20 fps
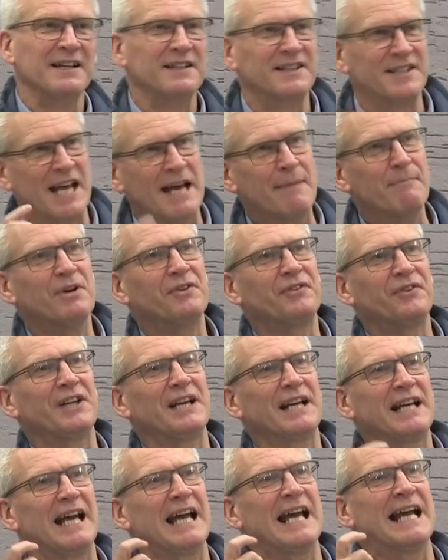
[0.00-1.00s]

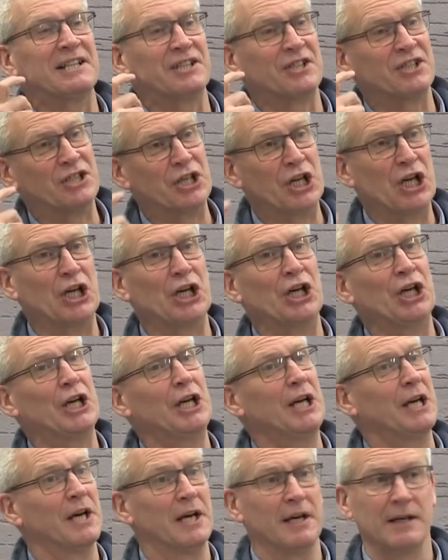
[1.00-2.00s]
Timothy, it's
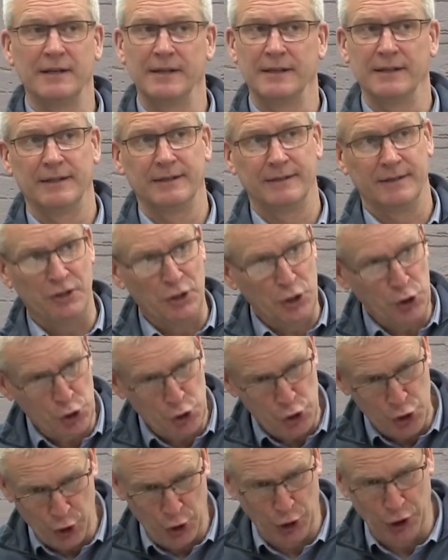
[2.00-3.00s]
now
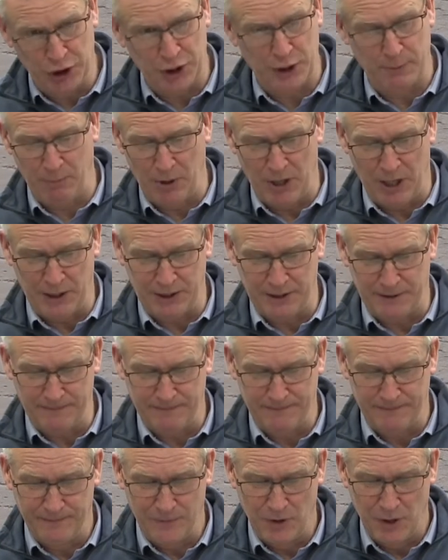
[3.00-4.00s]
your spot
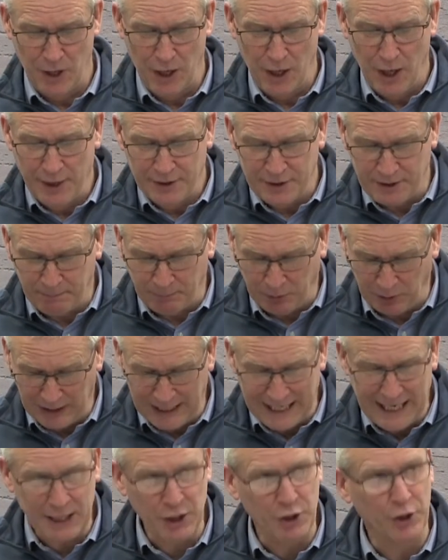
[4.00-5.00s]
to
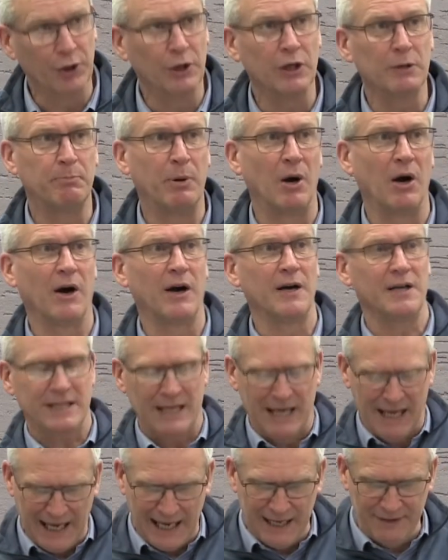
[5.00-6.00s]
play your part
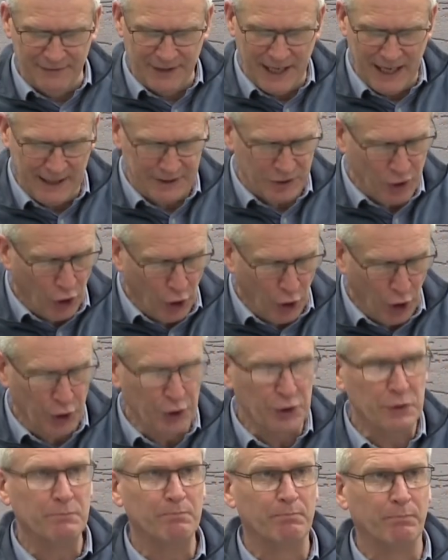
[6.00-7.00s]
in that
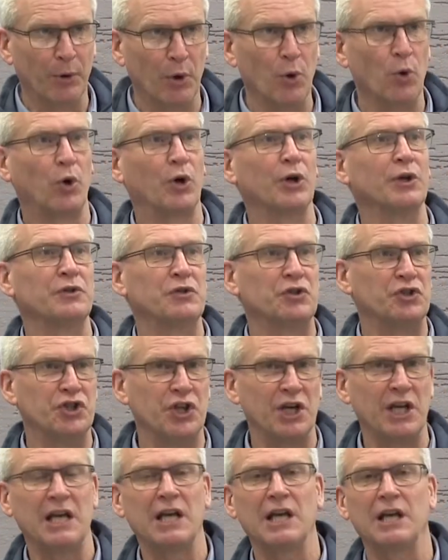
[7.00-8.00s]
unbroken
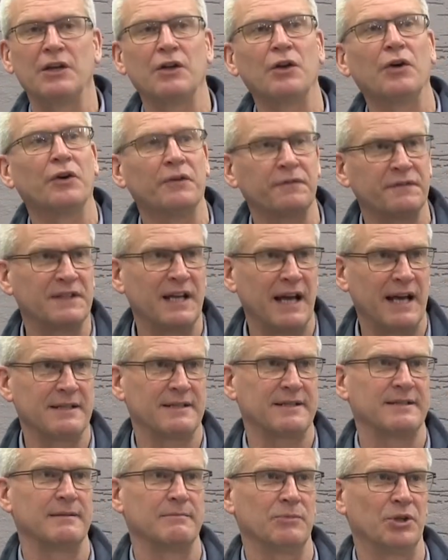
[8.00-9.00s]
chain of
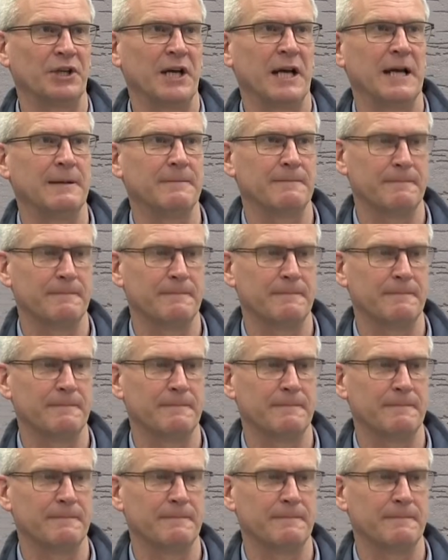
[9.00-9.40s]
testimony.